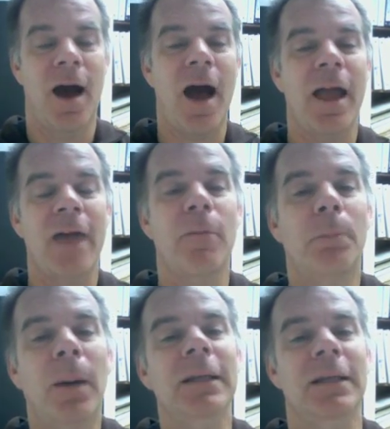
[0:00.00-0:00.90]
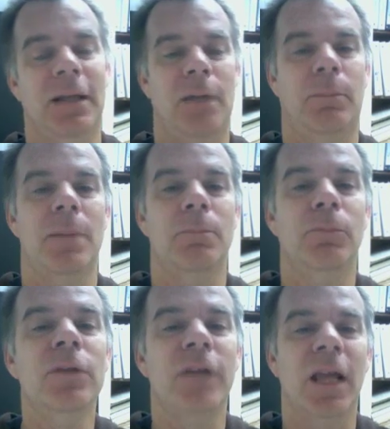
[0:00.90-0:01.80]
I have a button on my
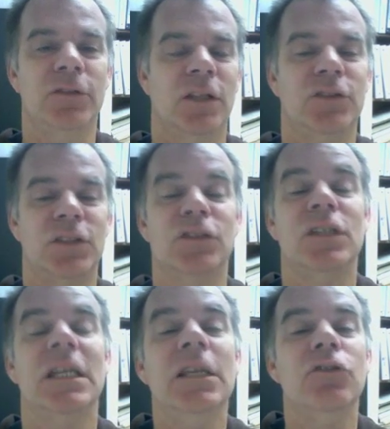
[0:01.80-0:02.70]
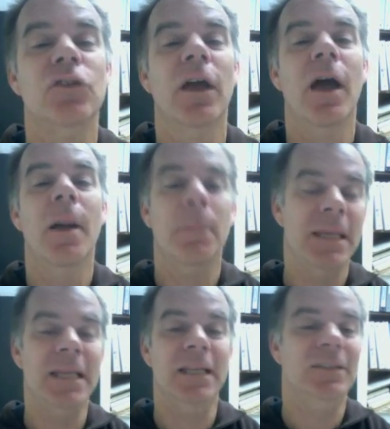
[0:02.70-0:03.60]
briefcase that says Teach
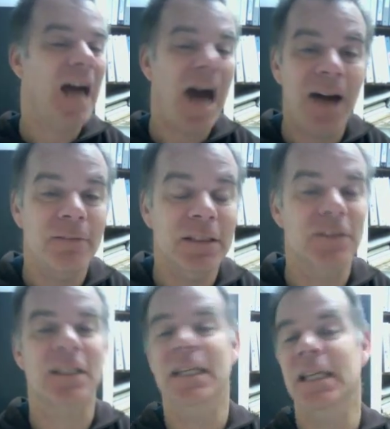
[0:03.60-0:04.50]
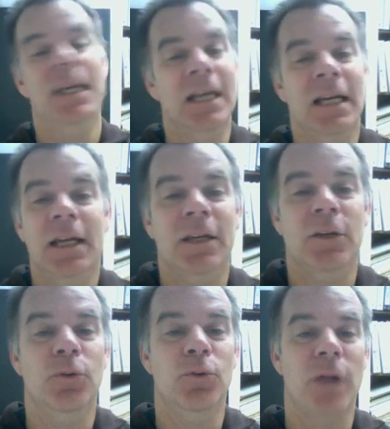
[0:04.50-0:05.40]
Peace. Obviously,
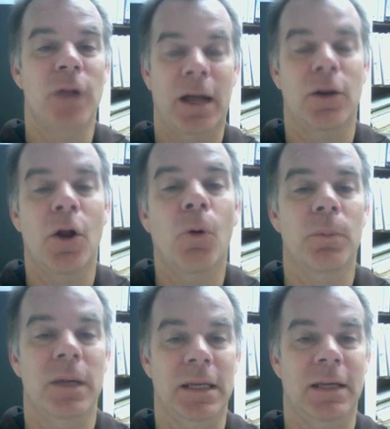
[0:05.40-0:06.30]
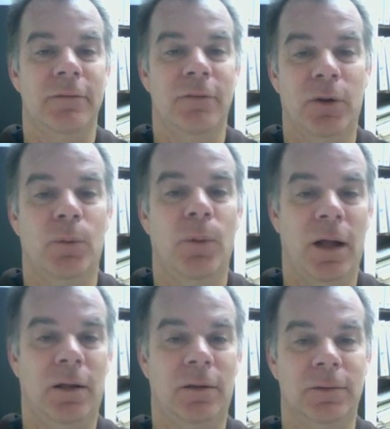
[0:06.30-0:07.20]
you do not know me very
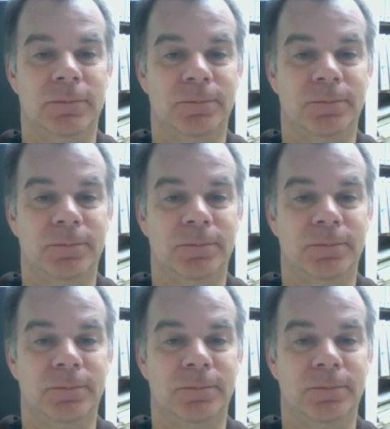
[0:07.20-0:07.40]
well.